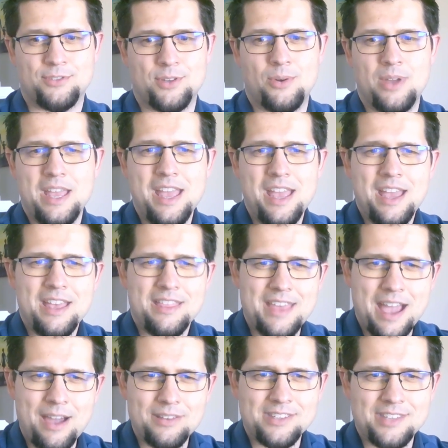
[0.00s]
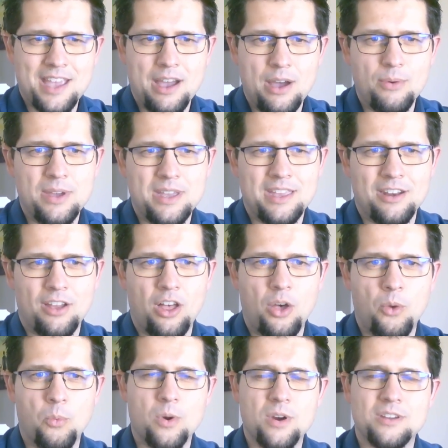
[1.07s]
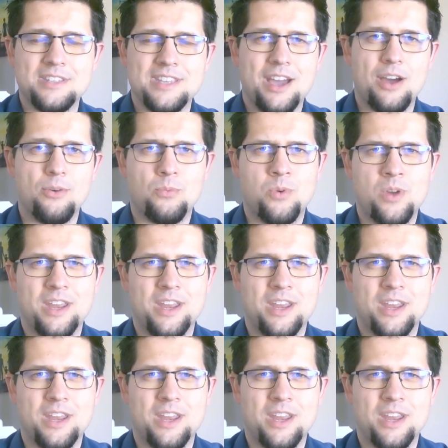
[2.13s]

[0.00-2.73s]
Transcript: So that's how it all worked out